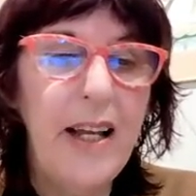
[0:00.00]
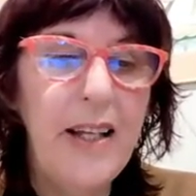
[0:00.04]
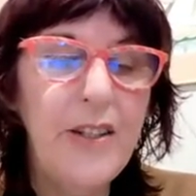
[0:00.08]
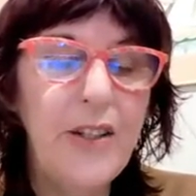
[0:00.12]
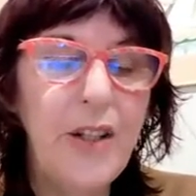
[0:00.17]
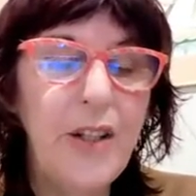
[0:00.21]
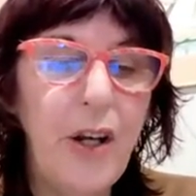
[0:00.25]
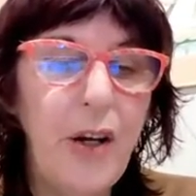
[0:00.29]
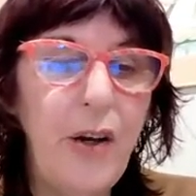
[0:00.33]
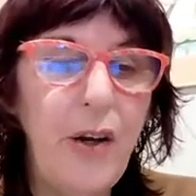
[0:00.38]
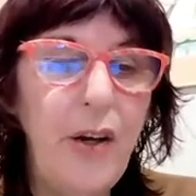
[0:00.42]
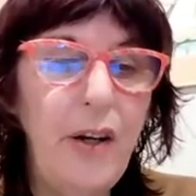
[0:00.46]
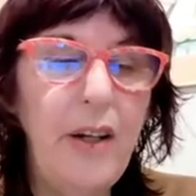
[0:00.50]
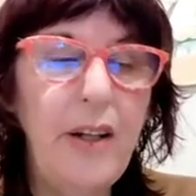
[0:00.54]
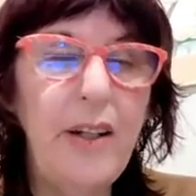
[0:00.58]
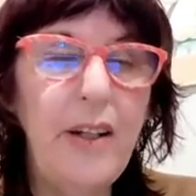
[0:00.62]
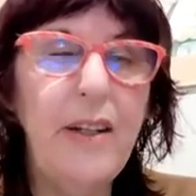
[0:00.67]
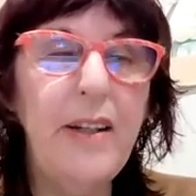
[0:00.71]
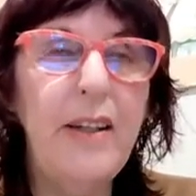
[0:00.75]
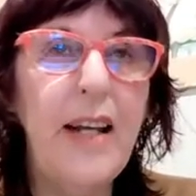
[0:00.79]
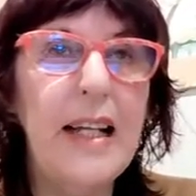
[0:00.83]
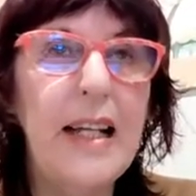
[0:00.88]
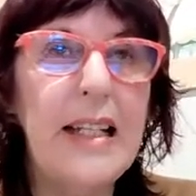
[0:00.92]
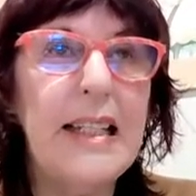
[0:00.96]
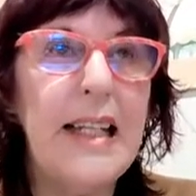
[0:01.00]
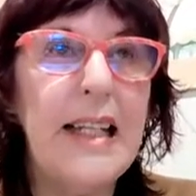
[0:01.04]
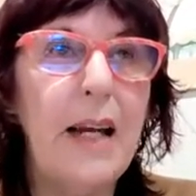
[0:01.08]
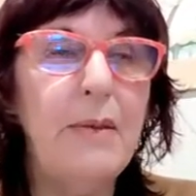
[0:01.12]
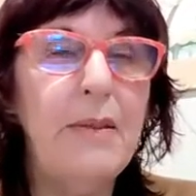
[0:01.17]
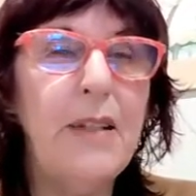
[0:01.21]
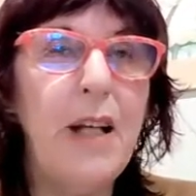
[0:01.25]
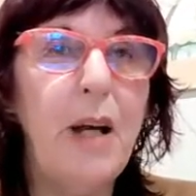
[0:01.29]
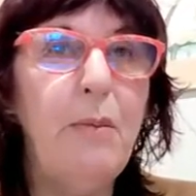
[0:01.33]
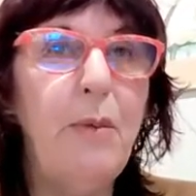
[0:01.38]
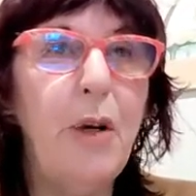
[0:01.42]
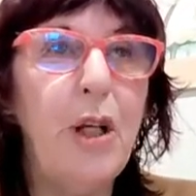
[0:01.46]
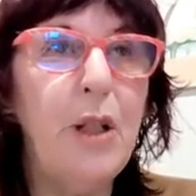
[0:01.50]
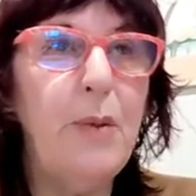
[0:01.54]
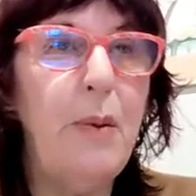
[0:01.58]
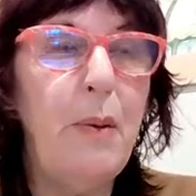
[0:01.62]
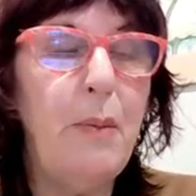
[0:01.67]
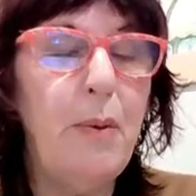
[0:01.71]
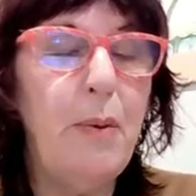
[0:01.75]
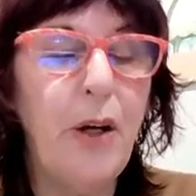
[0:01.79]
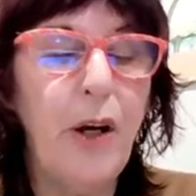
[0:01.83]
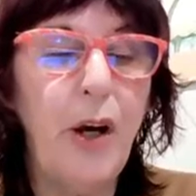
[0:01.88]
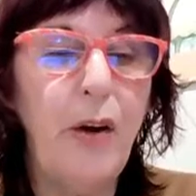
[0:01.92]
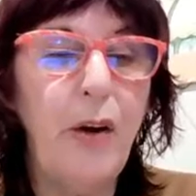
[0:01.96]
So it seems like most
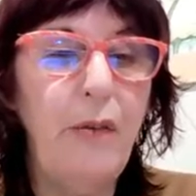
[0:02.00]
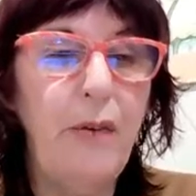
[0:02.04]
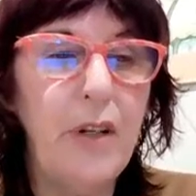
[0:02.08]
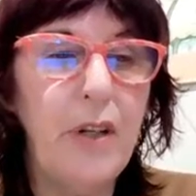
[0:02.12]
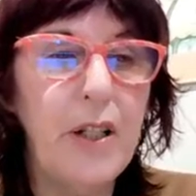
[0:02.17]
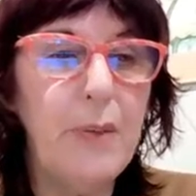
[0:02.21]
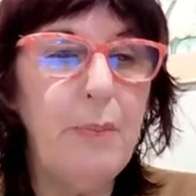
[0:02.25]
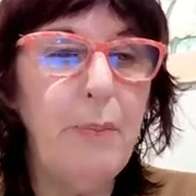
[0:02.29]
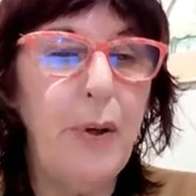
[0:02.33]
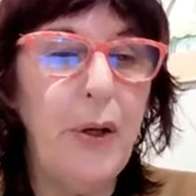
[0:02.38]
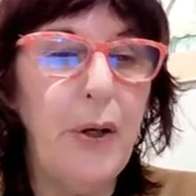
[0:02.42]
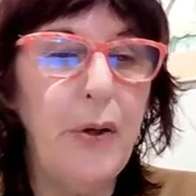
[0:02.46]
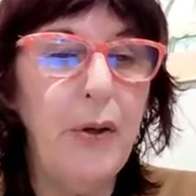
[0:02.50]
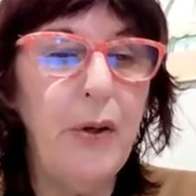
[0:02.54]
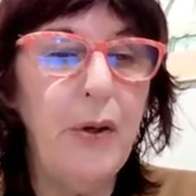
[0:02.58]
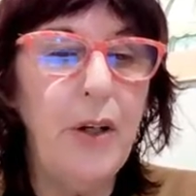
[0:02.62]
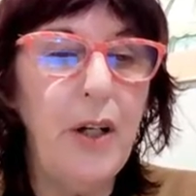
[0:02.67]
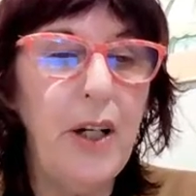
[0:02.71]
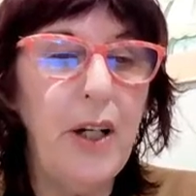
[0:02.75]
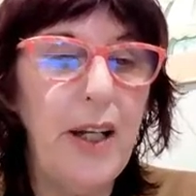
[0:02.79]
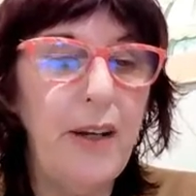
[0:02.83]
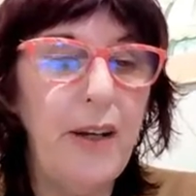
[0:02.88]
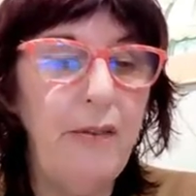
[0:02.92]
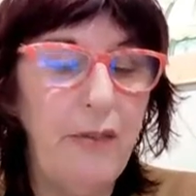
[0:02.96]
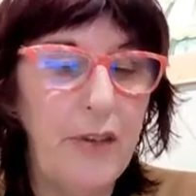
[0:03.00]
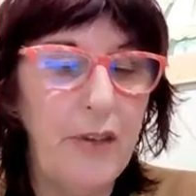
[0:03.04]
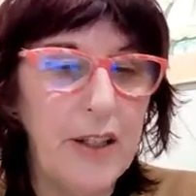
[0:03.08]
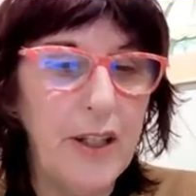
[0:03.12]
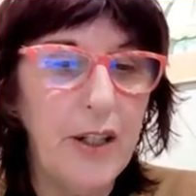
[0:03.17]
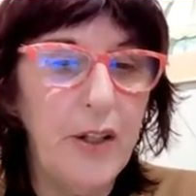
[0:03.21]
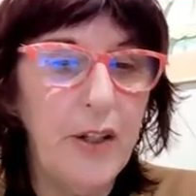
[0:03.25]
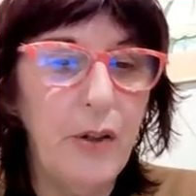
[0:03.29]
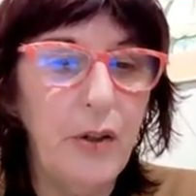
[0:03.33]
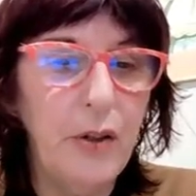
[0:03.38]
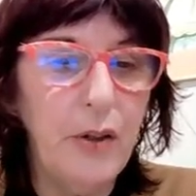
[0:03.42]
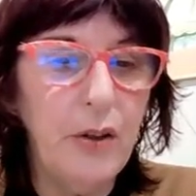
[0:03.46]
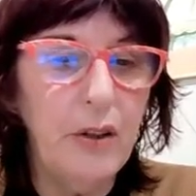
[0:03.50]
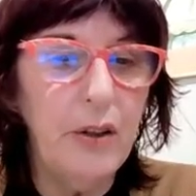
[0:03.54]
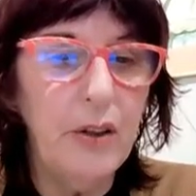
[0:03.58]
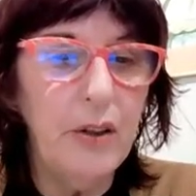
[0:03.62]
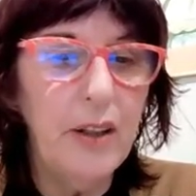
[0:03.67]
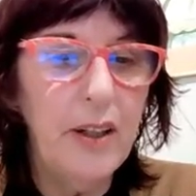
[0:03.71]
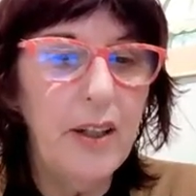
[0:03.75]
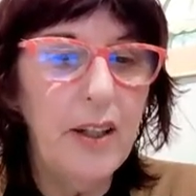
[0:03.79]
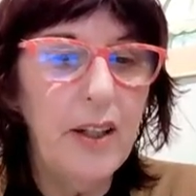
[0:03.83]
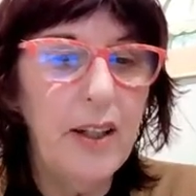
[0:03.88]
people go, it's purely physical.